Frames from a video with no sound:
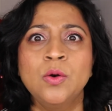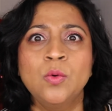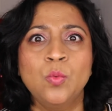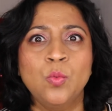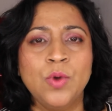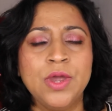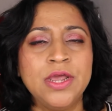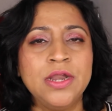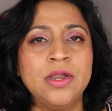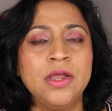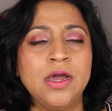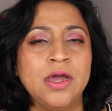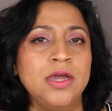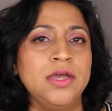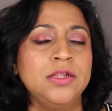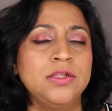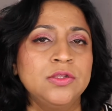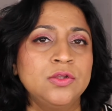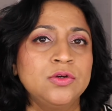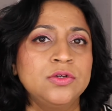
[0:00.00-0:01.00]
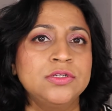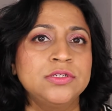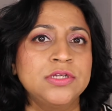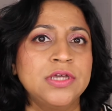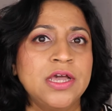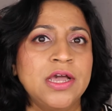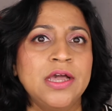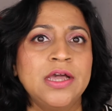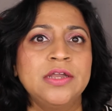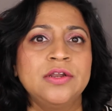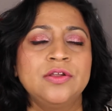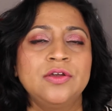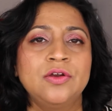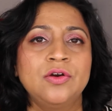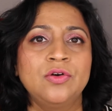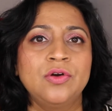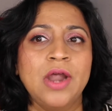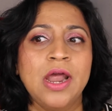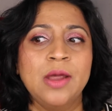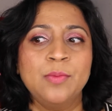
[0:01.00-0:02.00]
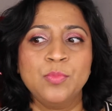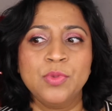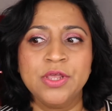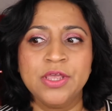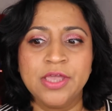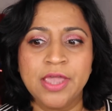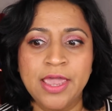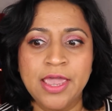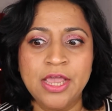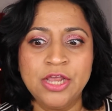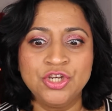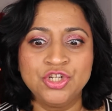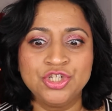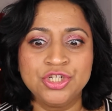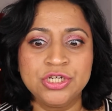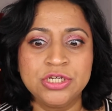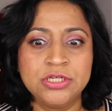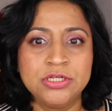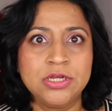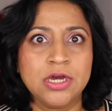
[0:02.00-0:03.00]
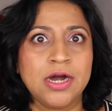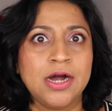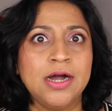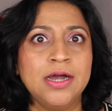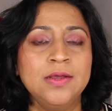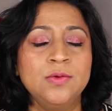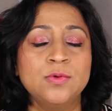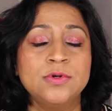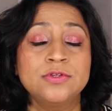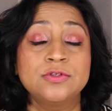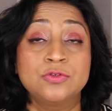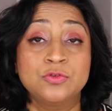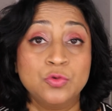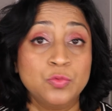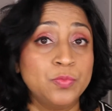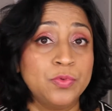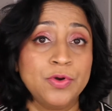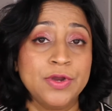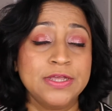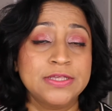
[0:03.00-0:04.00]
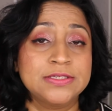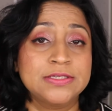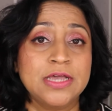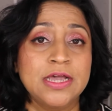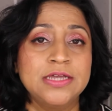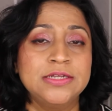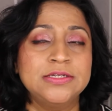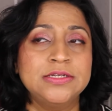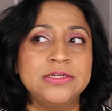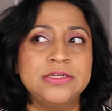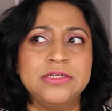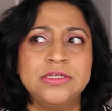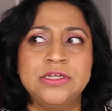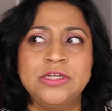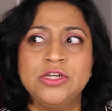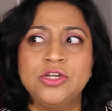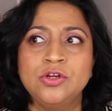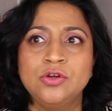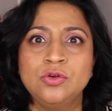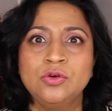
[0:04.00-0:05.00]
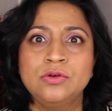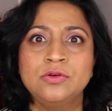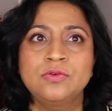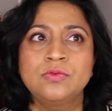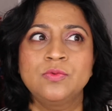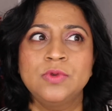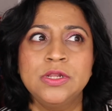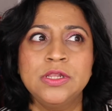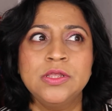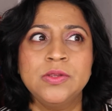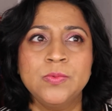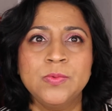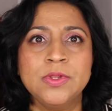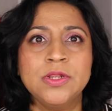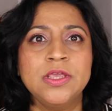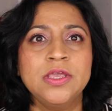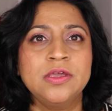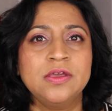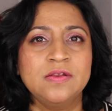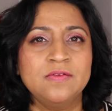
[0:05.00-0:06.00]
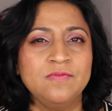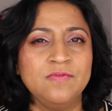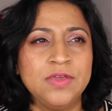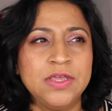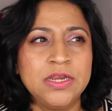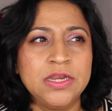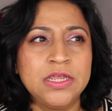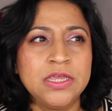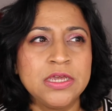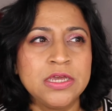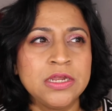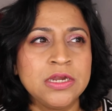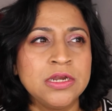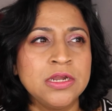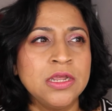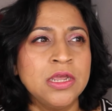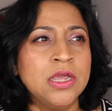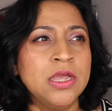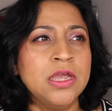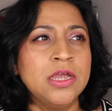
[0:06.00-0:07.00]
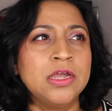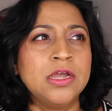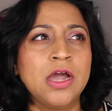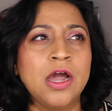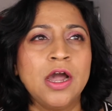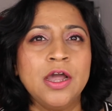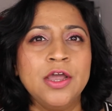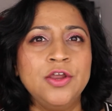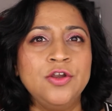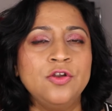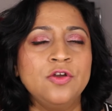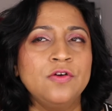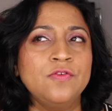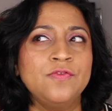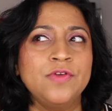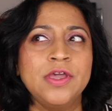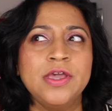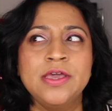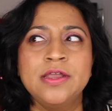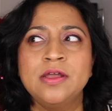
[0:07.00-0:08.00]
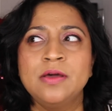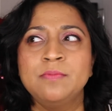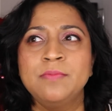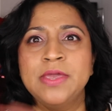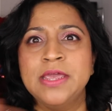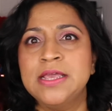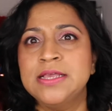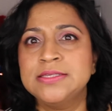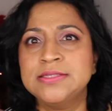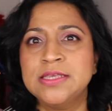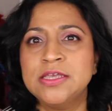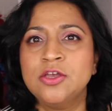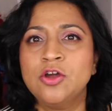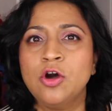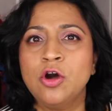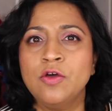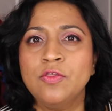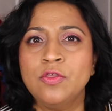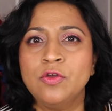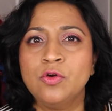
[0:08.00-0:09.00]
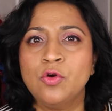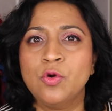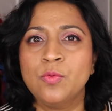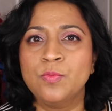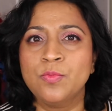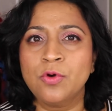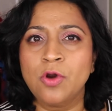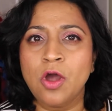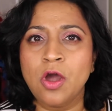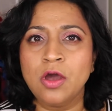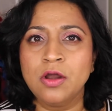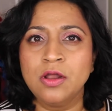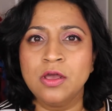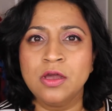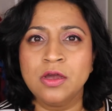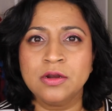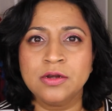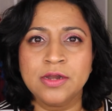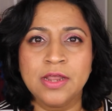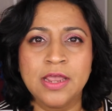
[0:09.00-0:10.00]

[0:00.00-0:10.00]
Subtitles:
when I looked at her application, I was super excited. It looked really convenient, kind of an amazing on the go product,